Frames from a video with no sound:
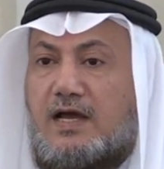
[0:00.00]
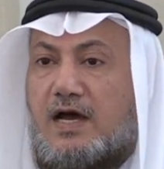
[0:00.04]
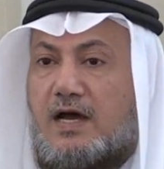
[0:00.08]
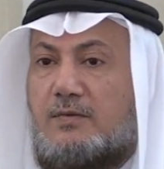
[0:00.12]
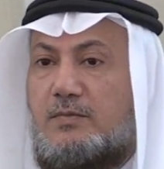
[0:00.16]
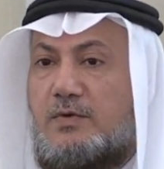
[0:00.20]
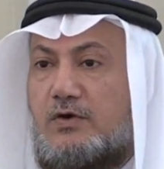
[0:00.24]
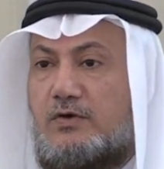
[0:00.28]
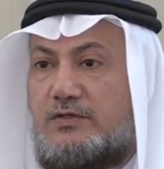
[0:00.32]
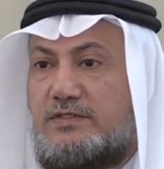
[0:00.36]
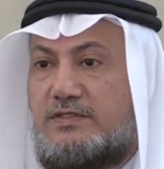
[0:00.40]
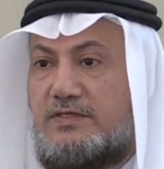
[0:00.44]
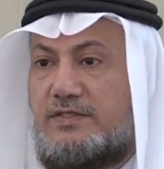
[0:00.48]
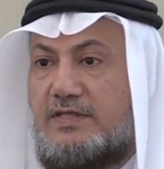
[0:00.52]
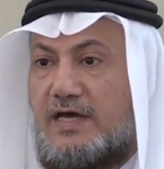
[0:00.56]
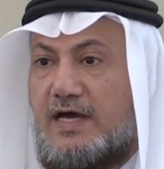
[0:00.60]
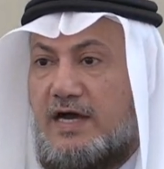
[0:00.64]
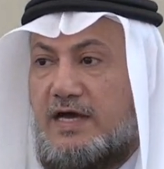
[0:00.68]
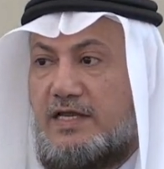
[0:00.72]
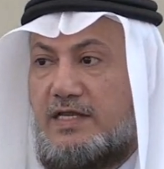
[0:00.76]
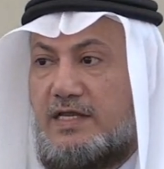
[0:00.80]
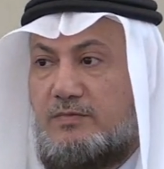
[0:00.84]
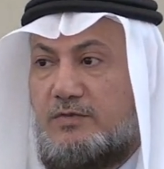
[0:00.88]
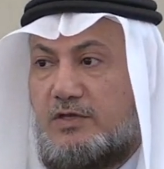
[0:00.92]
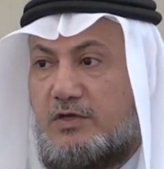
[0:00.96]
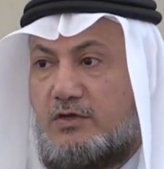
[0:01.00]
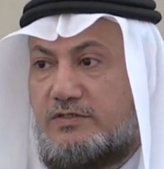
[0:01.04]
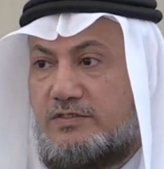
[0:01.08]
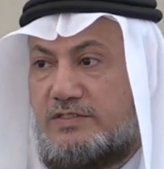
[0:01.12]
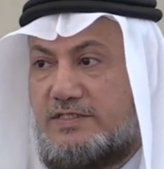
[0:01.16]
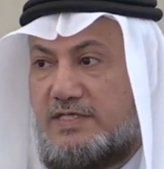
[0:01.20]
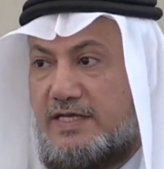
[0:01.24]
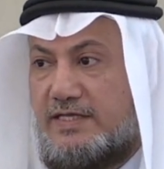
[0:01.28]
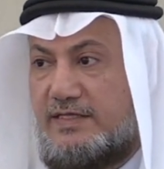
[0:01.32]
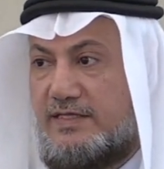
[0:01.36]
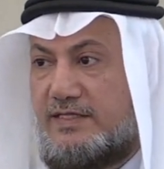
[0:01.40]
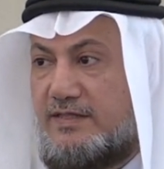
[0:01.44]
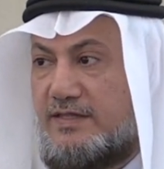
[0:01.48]
about the idea because
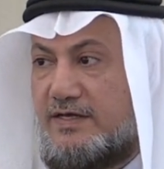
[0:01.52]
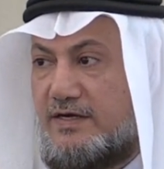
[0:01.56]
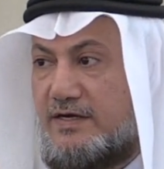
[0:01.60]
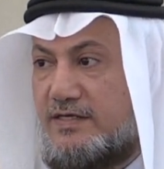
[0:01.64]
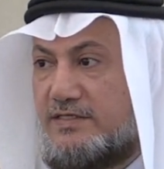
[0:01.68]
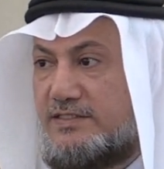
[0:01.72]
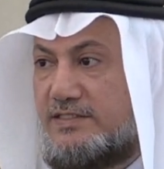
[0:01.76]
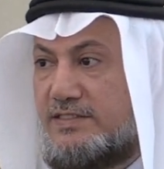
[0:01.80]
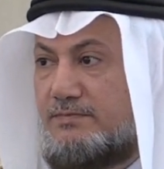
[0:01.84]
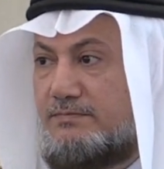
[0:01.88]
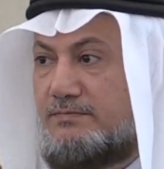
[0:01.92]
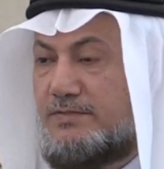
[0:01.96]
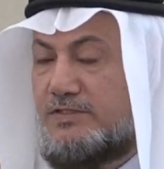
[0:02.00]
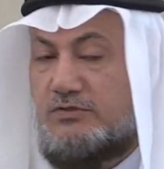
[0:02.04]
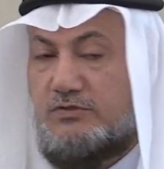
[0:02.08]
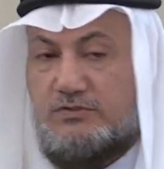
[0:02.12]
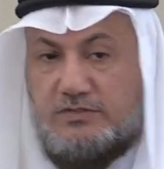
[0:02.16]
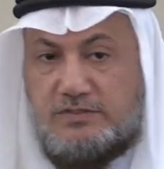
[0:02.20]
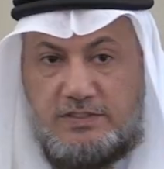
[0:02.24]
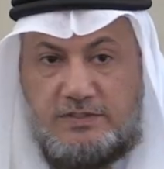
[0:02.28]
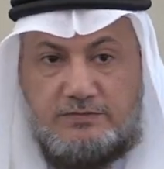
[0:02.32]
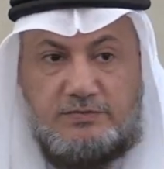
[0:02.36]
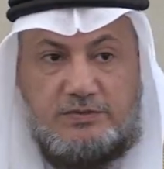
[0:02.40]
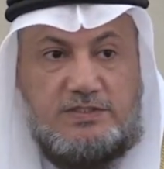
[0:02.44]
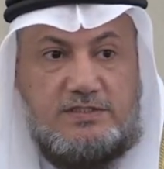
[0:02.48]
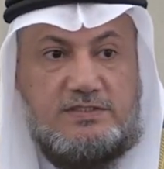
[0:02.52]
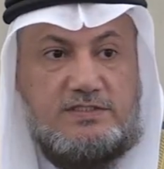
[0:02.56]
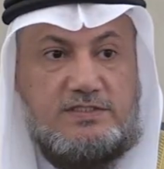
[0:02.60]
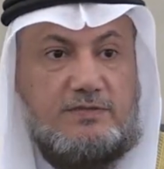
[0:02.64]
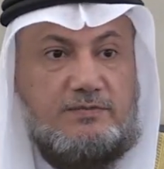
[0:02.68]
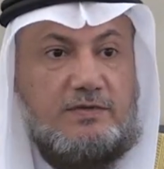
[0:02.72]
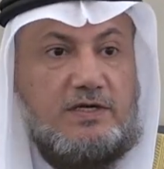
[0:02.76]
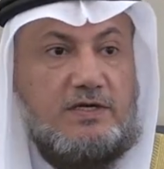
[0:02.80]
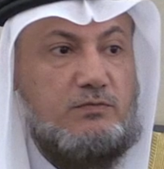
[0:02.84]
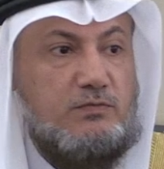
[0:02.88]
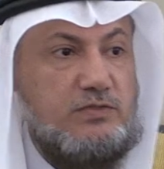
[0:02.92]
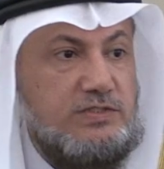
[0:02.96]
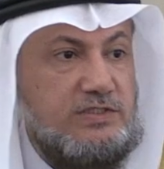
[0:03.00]
sadly there are some misconceptions
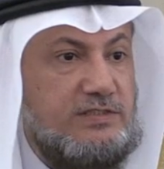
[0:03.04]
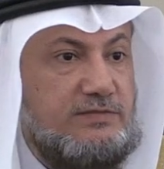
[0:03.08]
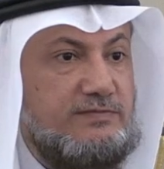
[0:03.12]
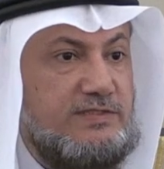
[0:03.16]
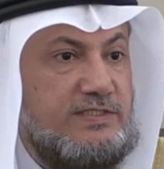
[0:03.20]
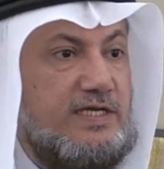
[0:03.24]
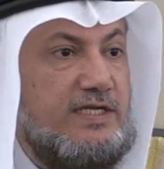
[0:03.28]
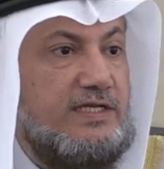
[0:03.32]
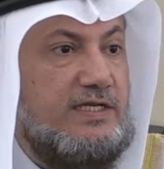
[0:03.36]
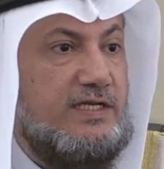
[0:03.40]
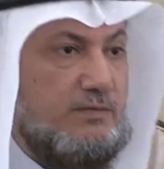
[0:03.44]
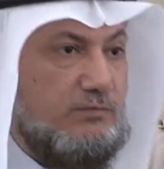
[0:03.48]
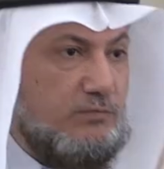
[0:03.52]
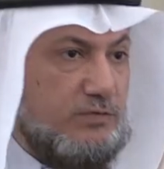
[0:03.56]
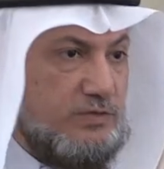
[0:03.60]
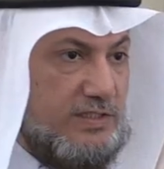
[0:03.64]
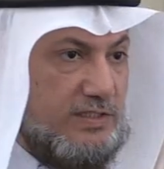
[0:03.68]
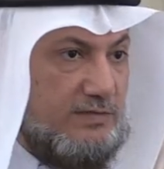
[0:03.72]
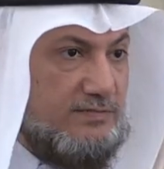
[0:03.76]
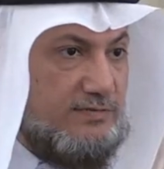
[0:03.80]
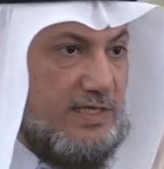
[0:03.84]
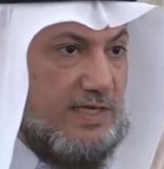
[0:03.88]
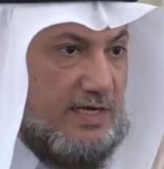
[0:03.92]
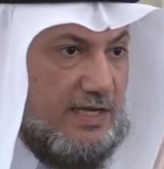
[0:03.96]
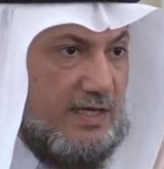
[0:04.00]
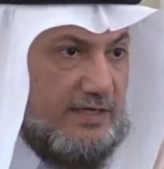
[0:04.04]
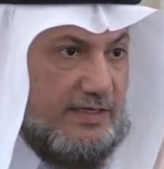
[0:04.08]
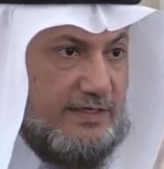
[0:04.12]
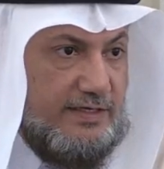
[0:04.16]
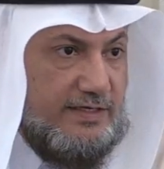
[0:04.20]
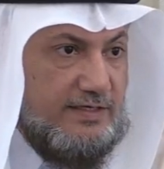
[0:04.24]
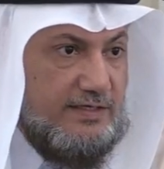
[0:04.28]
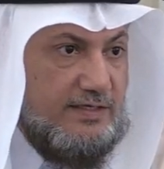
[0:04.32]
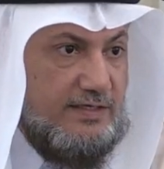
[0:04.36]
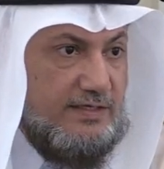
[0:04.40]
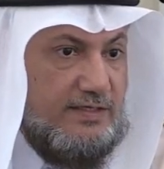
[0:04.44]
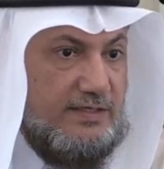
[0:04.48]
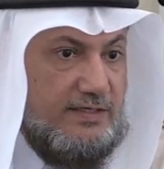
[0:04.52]
among Muslims and non-Muslims
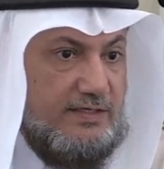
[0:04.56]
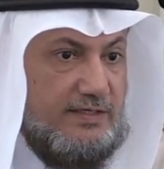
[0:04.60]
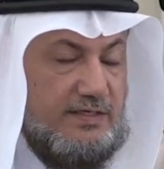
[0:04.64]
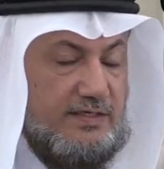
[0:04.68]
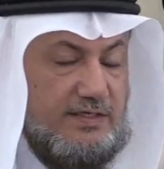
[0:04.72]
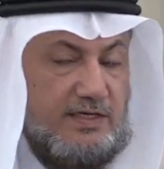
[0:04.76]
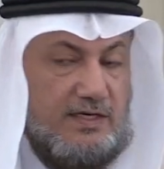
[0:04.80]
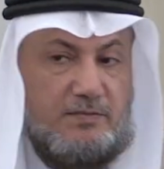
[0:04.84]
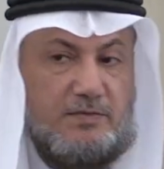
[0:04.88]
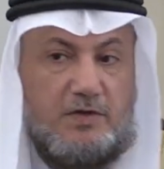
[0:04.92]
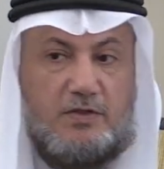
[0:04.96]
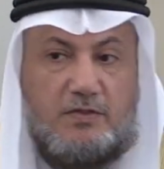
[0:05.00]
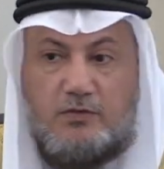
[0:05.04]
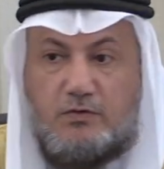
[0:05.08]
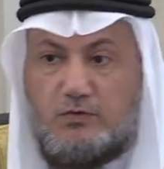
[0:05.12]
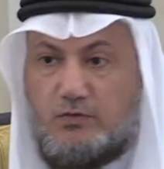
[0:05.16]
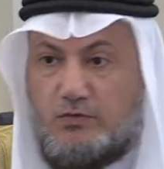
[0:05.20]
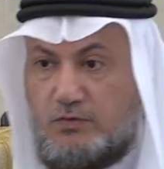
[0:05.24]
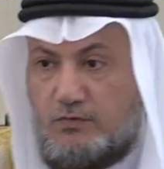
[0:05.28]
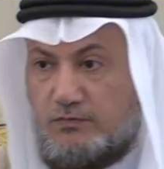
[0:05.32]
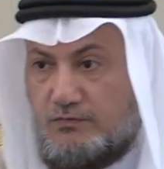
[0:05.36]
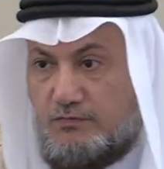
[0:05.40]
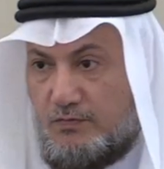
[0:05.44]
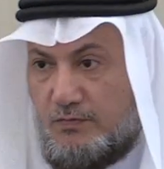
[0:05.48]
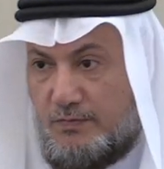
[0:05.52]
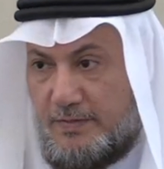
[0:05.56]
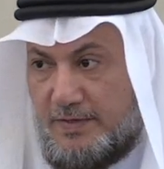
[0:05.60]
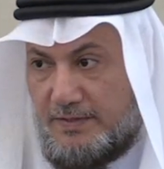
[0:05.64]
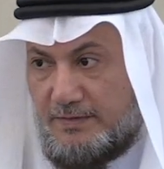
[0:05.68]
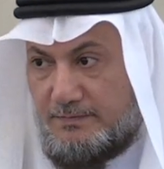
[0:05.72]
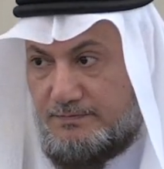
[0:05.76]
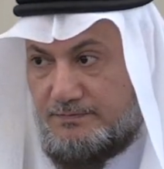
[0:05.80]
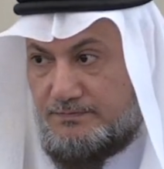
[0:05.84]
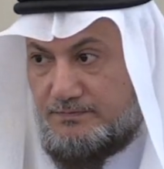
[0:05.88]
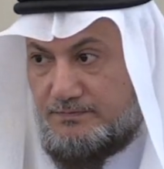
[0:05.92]
alike about the role of women